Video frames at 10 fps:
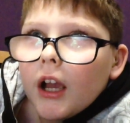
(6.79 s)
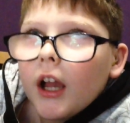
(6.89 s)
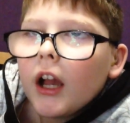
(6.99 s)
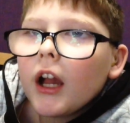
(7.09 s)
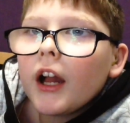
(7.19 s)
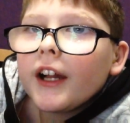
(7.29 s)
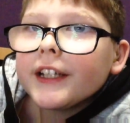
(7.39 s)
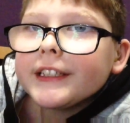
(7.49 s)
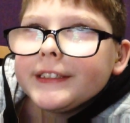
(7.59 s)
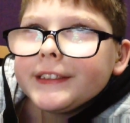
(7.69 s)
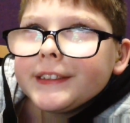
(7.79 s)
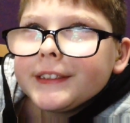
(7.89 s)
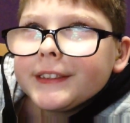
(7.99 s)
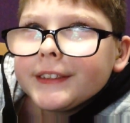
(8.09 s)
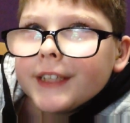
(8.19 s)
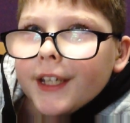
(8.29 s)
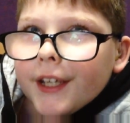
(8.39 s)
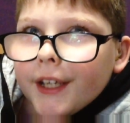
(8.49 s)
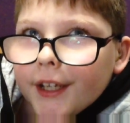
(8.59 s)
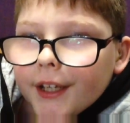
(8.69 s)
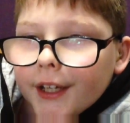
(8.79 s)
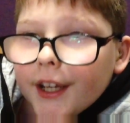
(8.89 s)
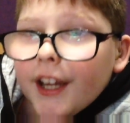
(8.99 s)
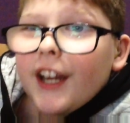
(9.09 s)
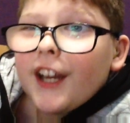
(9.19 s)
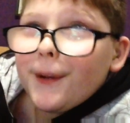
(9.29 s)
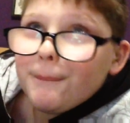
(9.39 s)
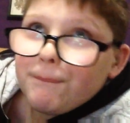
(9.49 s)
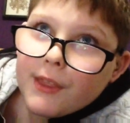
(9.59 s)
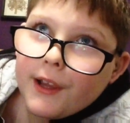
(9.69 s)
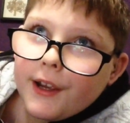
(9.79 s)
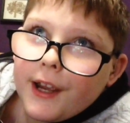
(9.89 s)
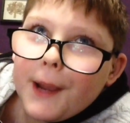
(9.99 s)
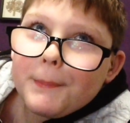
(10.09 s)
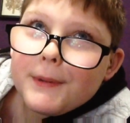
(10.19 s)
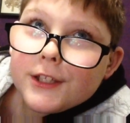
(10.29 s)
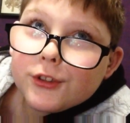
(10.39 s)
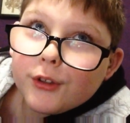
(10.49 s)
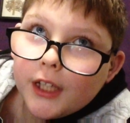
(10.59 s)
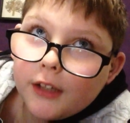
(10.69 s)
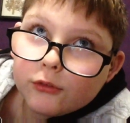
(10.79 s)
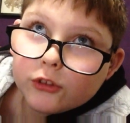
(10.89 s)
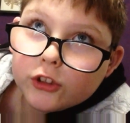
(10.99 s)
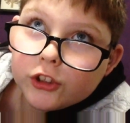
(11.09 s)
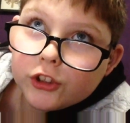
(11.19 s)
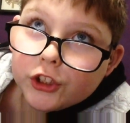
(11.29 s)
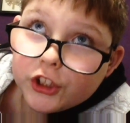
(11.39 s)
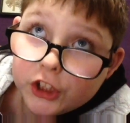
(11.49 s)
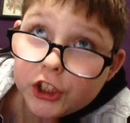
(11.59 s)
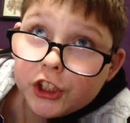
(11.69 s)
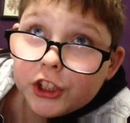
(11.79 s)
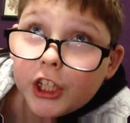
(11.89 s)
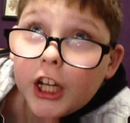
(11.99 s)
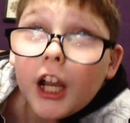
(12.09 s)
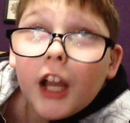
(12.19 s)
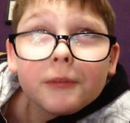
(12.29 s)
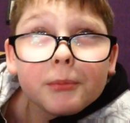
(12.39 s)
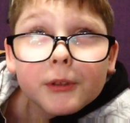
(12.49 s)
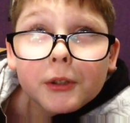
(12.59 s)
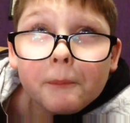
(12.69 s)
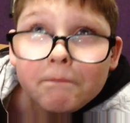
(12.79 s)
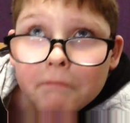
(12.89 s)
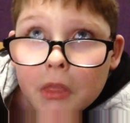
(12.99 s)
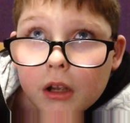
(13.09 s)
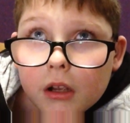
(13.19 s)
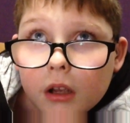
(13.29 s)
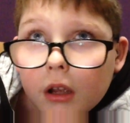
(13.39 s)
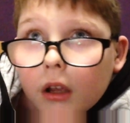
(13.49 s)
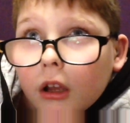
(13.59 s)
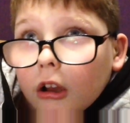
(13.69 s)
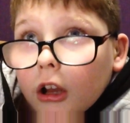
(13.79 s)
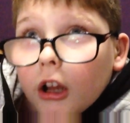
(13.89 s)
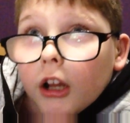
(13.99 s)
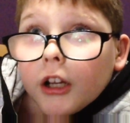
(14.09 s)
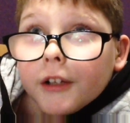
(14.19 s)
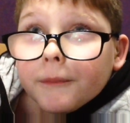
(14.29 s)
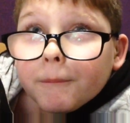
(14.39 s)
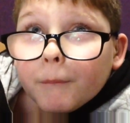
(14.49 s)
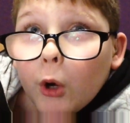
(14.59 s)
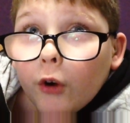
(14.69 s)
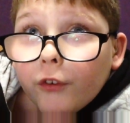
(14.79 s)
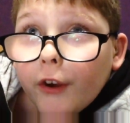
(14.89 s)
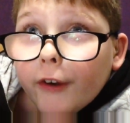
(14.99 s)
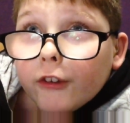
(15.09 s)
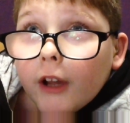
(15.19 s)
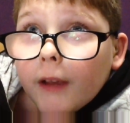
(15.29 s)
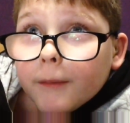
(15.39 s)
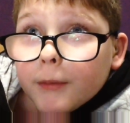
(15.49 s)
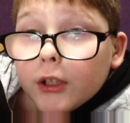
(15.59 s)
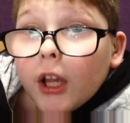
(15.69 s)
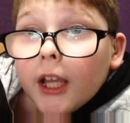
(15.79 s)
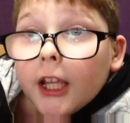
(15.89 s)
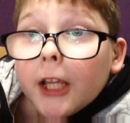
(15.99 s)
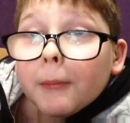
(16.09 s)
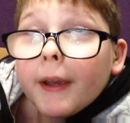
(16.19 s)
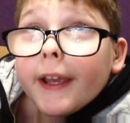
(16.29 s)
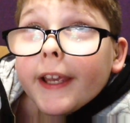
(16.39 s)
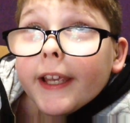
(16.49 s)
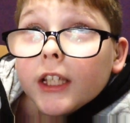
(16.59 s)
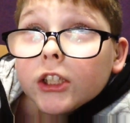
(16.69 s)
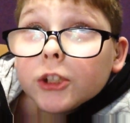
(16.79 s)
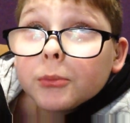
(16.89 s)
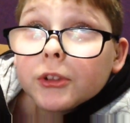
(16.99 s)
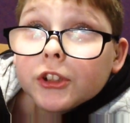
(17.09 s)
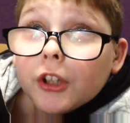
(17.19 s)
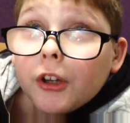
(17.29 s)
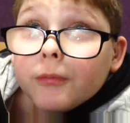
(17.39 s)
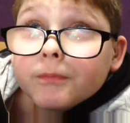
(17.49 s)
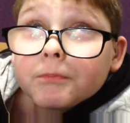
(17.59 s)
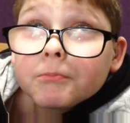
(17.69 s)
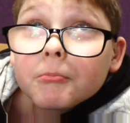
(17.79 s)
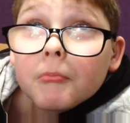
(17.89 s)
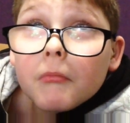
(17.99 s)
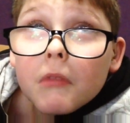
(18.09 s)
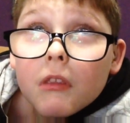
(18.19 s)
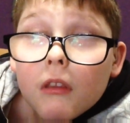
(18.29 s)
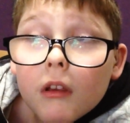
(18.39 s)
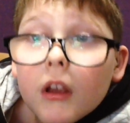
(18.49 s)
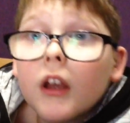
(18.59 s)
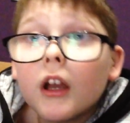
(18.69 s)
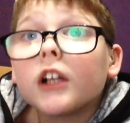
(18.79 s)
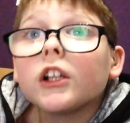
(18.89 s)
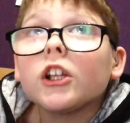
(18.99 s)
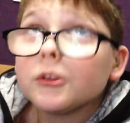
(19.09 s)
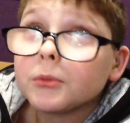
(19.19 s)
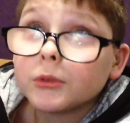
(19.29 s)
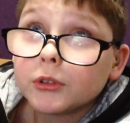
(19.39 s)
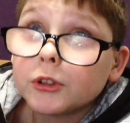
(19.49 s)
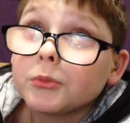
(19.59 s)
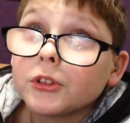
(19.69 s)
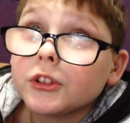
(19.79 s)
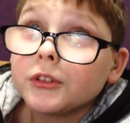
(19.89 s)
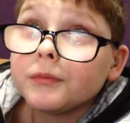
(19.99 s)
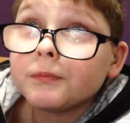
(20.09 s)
I am happy to announce the journey that I've become um, of how I became a superstar, a global superstar.